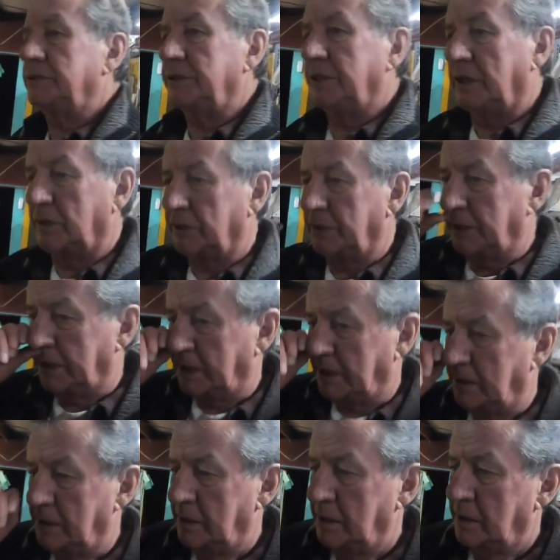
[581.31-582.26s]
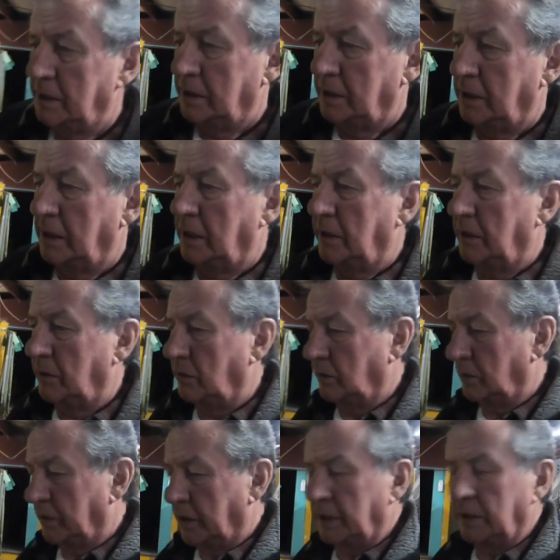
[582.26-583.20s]
down there
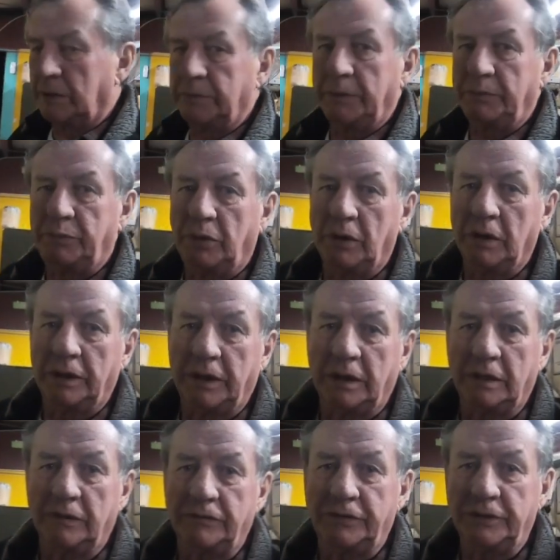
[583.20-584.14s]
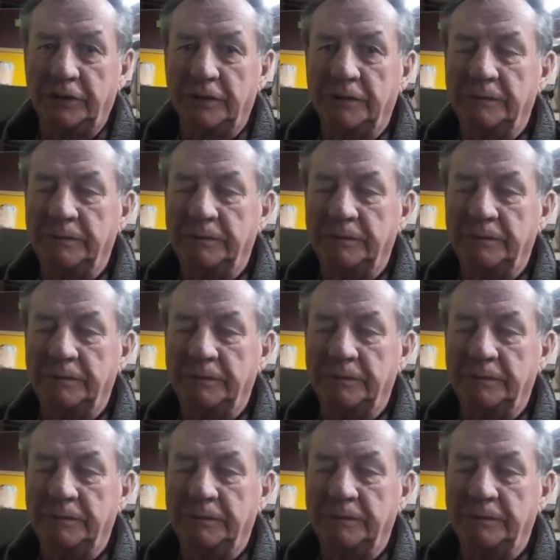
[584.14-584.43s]
that he'll be pulling out of too.